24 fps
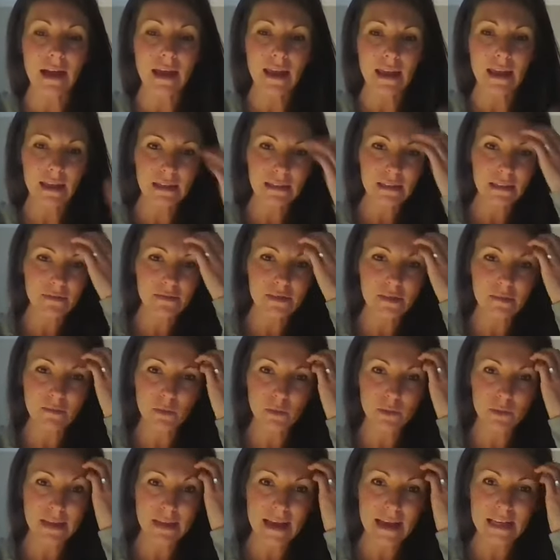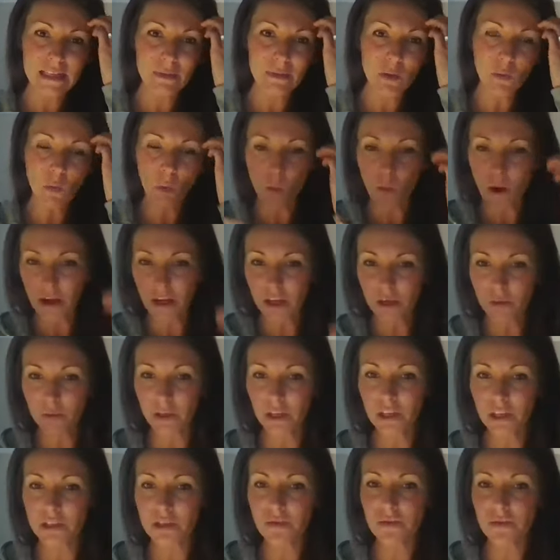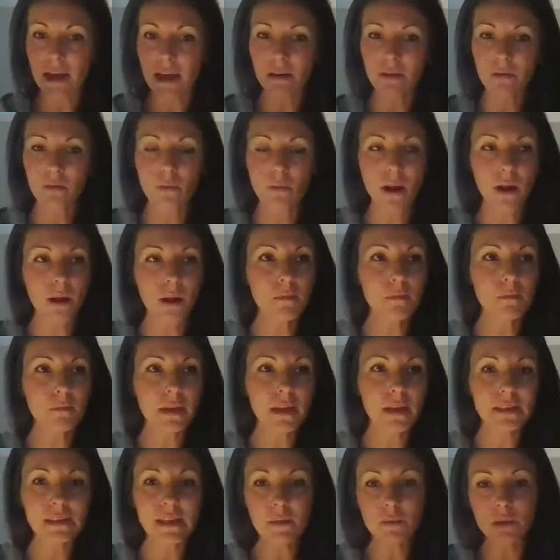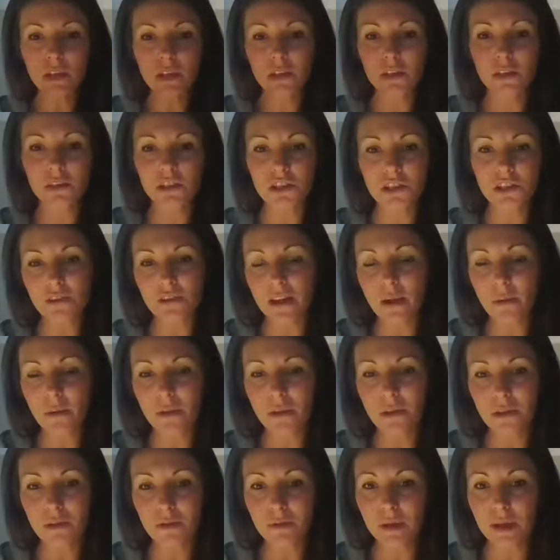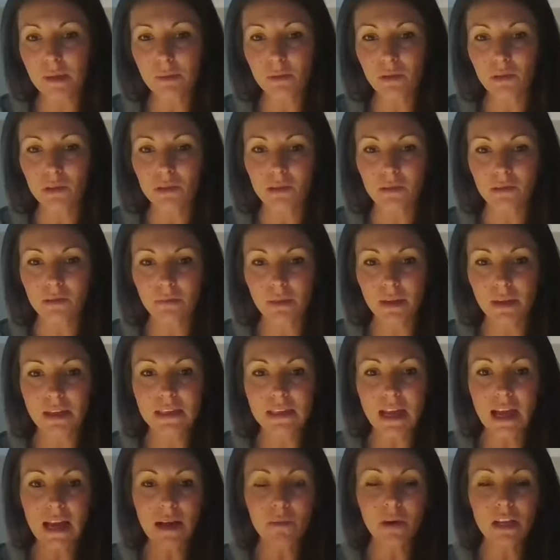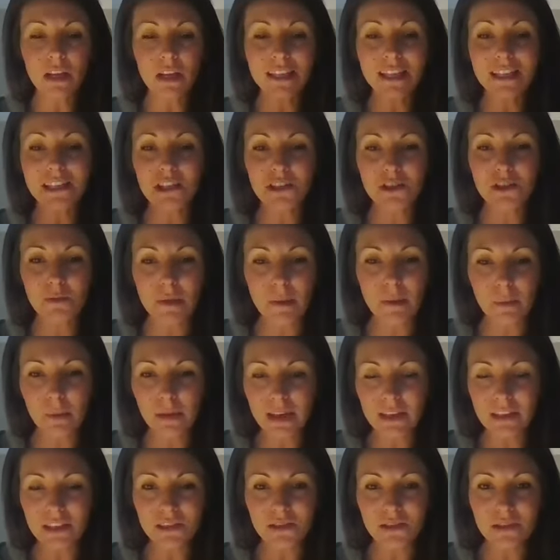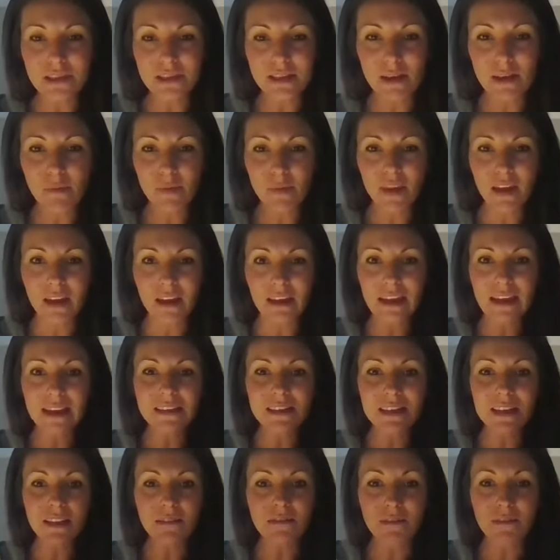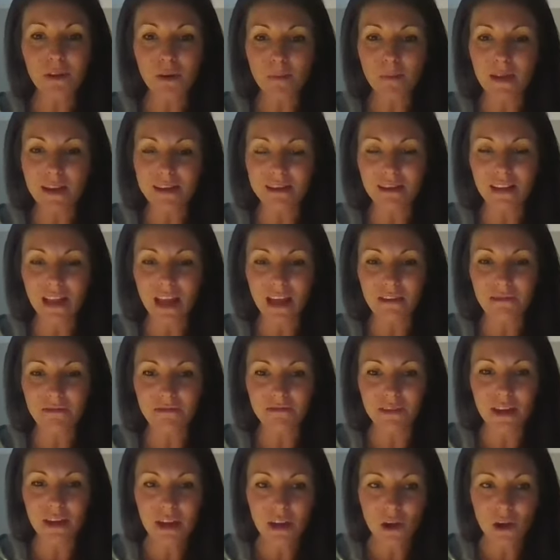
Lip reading: And if someone was to ask me, well, why do you want to do that? Well, because I want to share that with other people, because I want to teach other people how to do the same thing and how to live their best life.